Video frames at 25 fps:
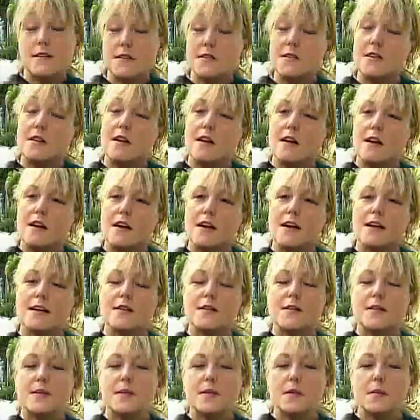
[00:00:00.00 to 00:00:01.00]
It is a lot.
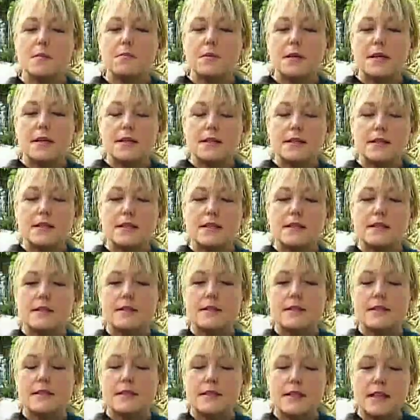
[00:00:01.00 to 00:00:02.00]
But
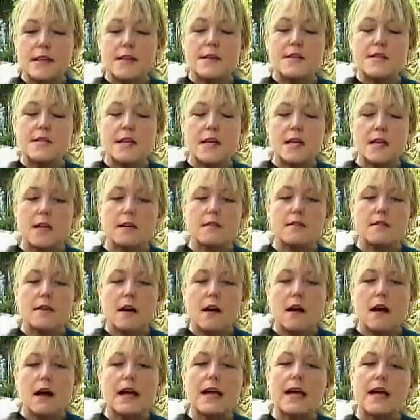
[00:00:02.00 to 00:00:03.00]
the things that
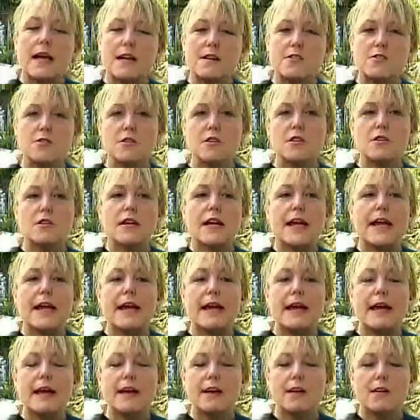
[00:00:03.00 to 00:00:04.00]
I had to look
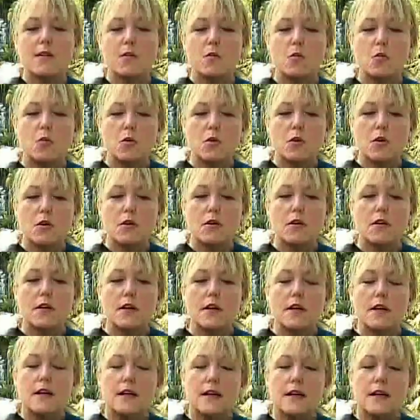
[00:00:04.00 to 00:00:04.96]
at were,